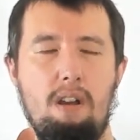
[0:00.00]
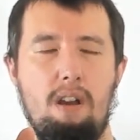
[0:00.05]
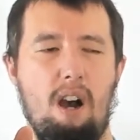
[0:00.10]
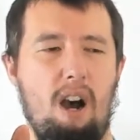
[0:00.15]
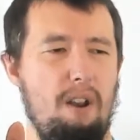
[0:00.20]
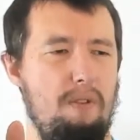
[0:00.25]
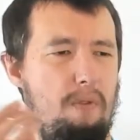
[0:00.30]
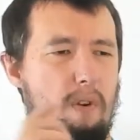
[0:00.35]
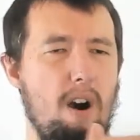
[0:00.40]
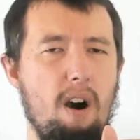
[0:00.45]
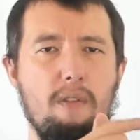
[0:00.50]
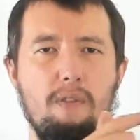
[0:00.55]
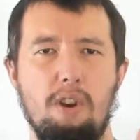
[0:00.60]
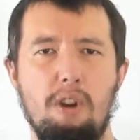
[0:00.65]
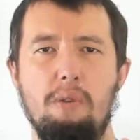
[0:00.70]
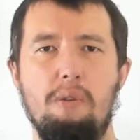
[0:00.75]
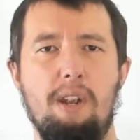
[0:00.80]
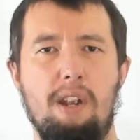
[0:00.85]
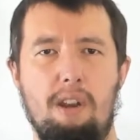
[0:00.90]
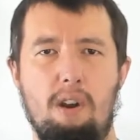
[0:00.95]
I'd rather
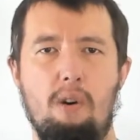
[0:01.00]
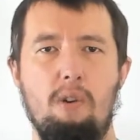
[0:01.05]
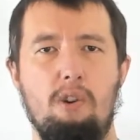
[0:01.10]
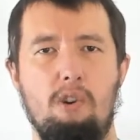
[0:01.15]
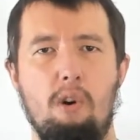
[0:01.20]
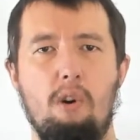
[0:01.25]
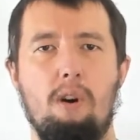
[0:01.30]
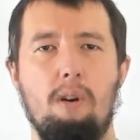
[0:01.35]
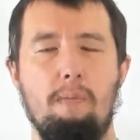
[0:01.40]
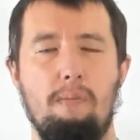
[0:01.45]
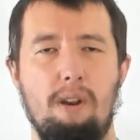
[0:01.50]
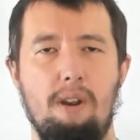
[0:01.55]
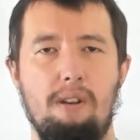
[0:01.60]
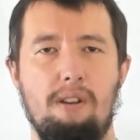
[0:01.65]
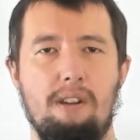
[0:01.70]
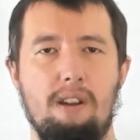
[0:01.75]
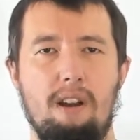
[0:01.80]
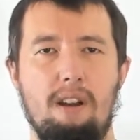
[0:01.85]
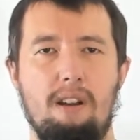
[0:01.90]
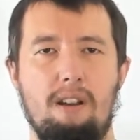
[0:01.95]
you did it on your
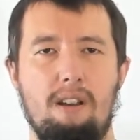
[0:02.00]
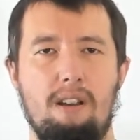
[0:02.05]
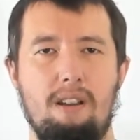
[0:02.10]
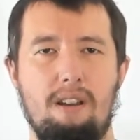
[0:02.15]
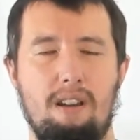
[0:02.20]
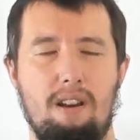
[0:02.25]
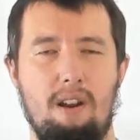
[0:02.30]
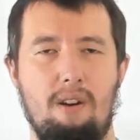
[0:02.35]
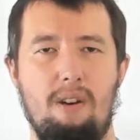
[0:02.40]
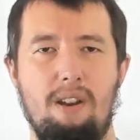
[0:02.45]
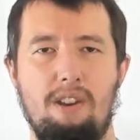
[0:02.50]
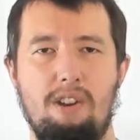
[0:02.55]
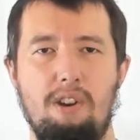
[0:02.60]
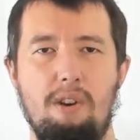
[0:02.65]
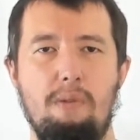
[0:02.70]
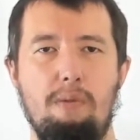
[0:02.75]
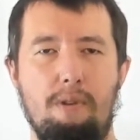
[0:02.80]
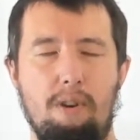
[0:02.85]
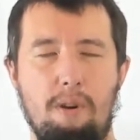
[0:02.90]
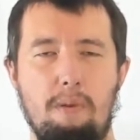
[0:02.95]
computer, and
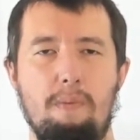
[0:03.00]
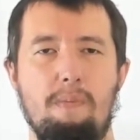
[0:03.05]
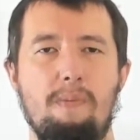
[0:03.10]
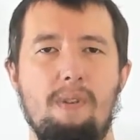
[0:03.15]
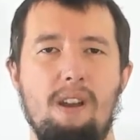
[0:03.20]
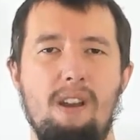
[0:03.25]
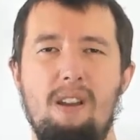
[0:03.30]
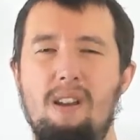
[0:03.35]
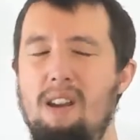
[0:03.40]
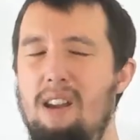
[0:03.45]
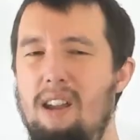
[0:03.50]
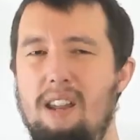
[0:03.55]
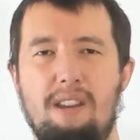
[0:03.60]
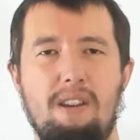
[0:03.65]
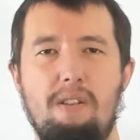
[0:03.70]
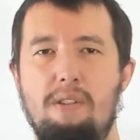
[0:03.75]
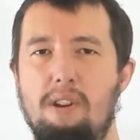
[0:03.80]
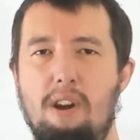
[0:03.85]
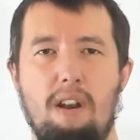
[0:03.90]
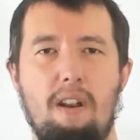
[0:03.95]
you
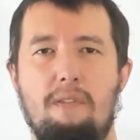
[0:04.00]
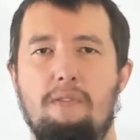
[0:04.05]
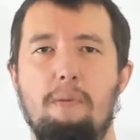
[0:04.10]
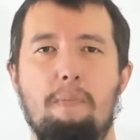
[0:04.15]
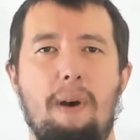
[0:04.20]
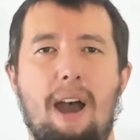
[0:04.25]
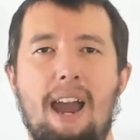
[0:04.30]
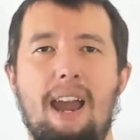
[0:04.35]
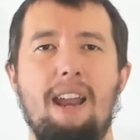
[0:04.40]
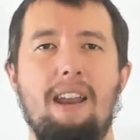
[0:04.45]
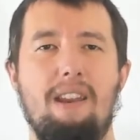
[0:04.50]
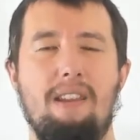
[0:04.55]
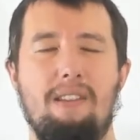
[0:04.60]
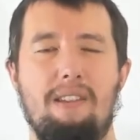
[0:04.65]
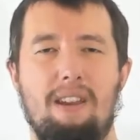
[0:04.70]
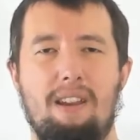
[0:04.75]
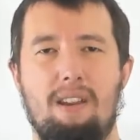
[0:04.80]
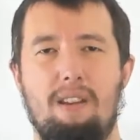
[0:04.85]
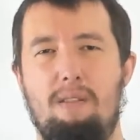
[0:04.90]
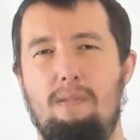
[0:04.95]
don't have to pay anything,